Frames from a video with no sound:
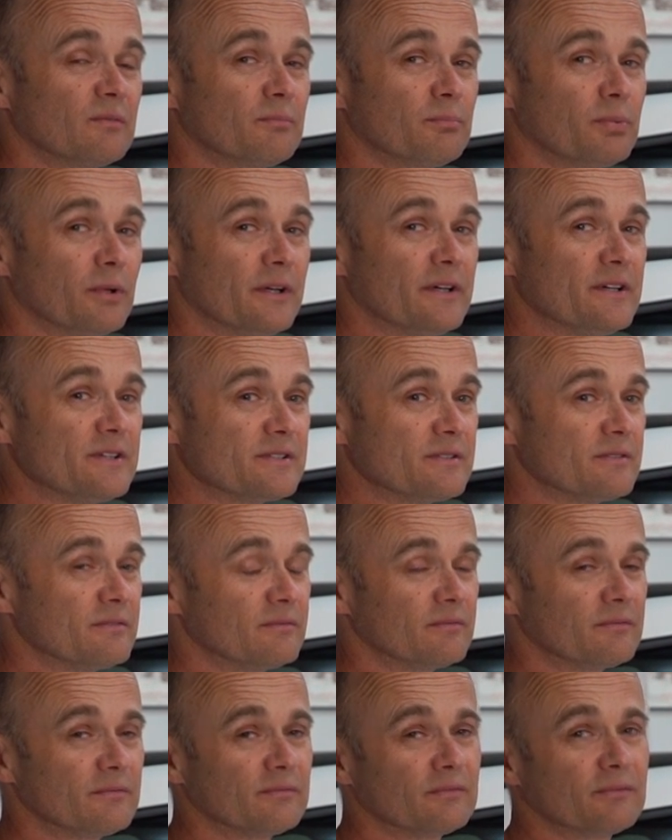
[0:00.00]
please
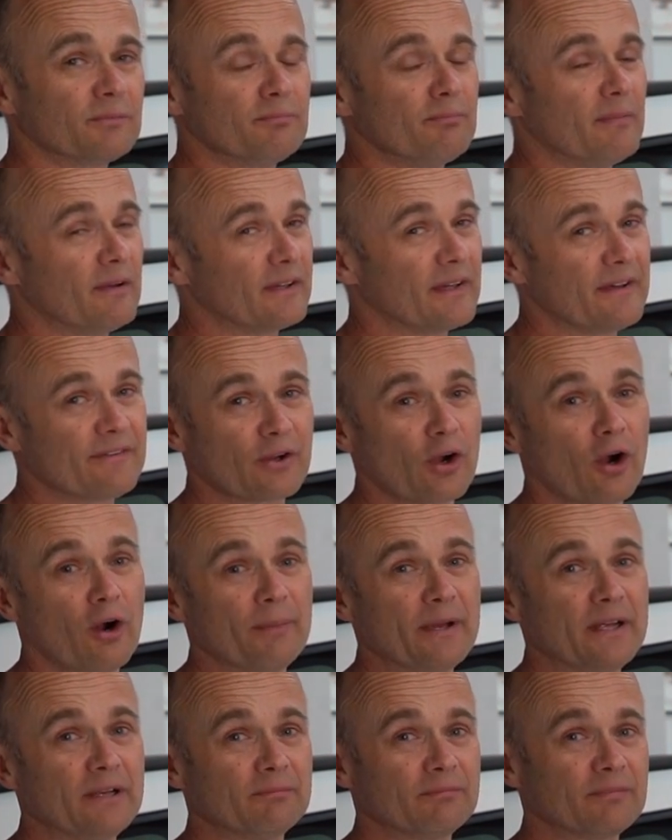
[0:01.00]
leave a
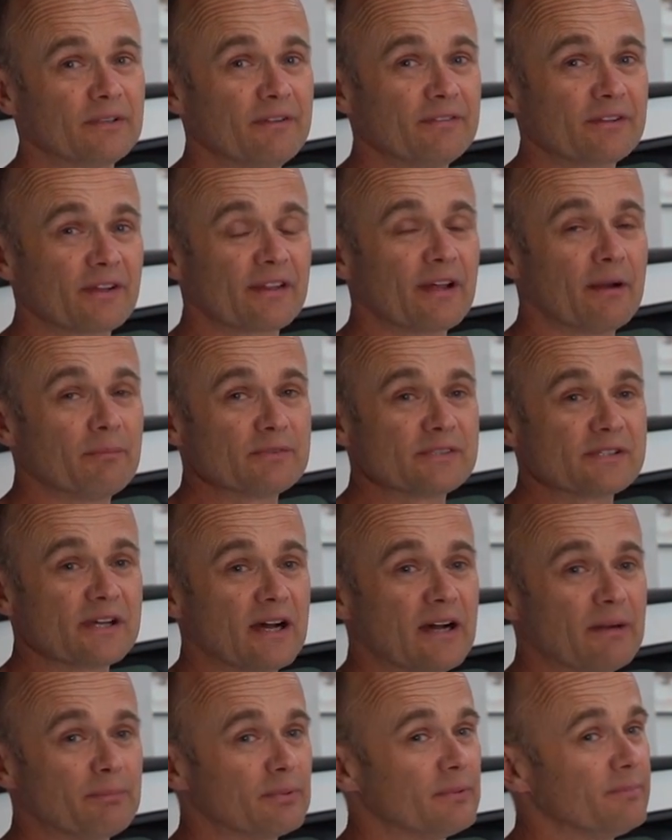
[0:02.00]
comment, give it a thumbs
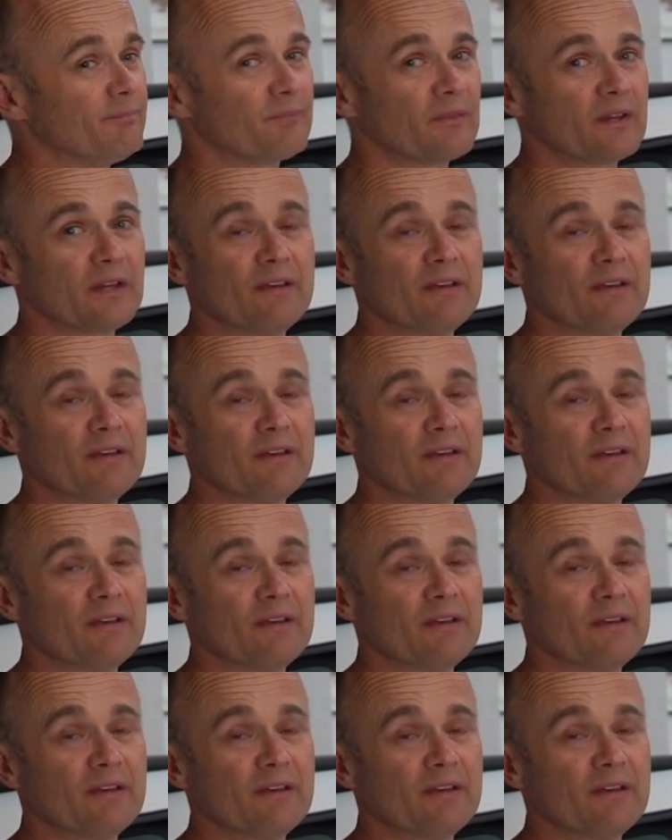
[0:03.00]
up.